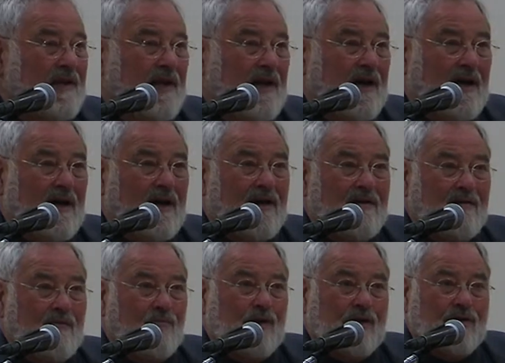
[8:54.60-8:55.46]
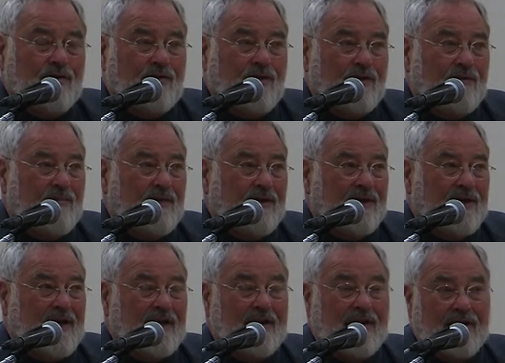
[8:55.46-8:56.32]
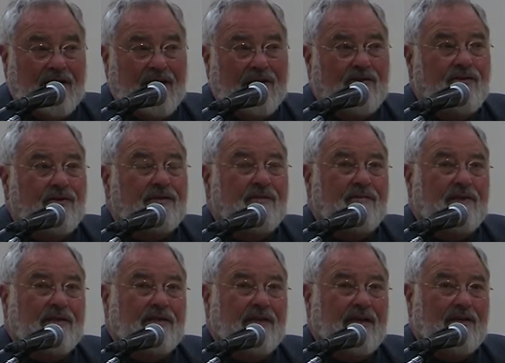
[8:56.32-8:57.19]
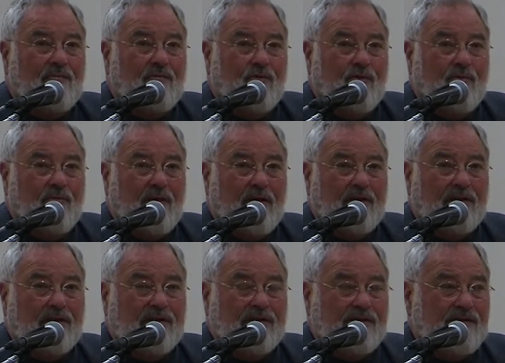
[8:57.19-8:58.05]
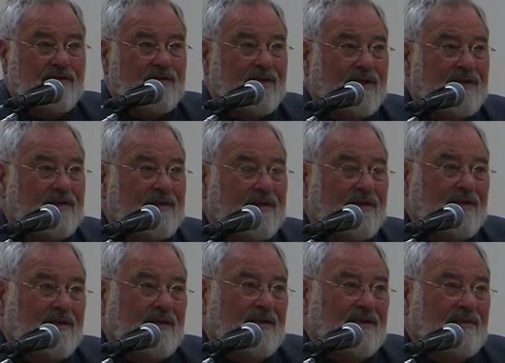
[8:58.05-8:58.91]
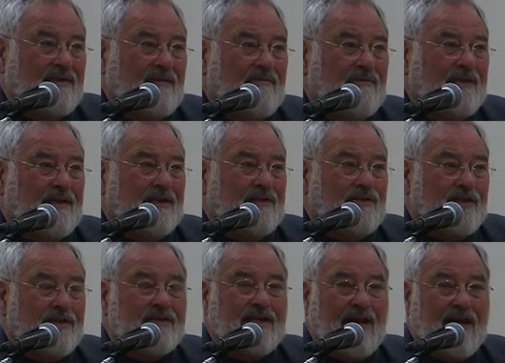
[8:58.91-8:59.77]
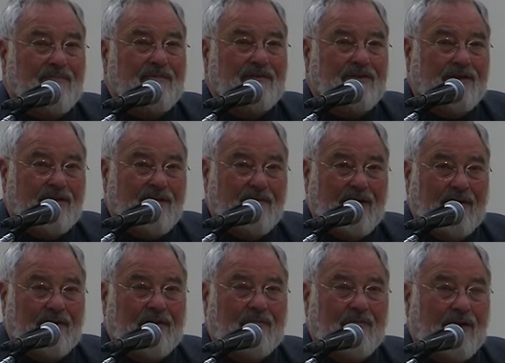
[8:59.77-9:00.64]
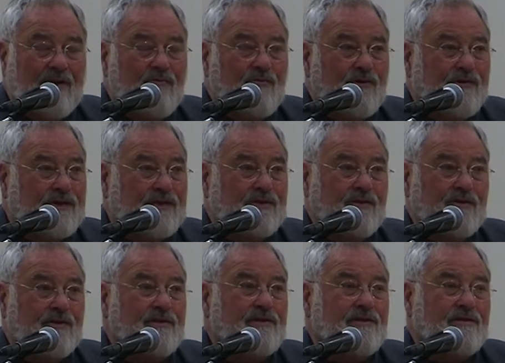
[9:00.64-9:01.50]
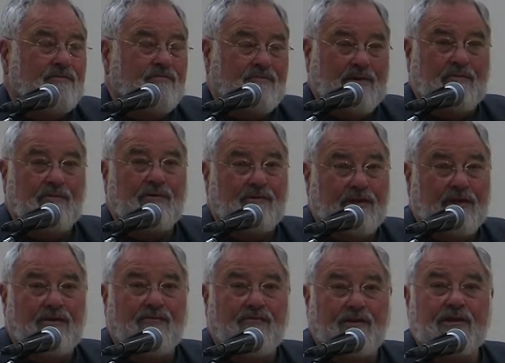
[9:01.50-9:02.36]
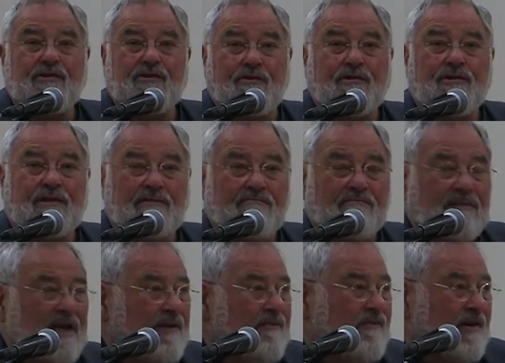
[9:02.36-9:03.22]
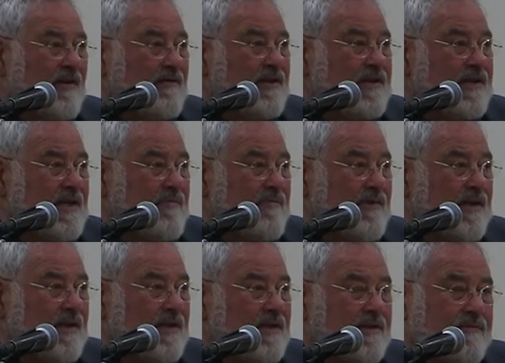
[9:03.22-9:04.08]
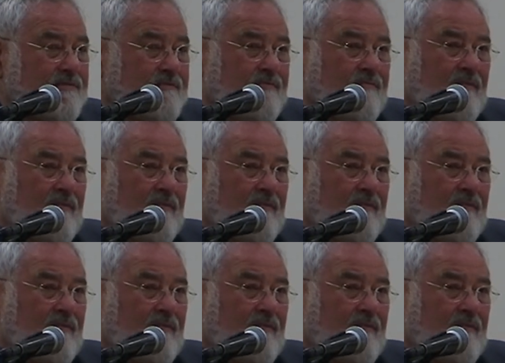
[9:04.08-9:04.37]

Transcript: And we can talk about that. I talked about that in Moral Politics. This is not something that just happened to come out in my research. People who did the research had found the same things.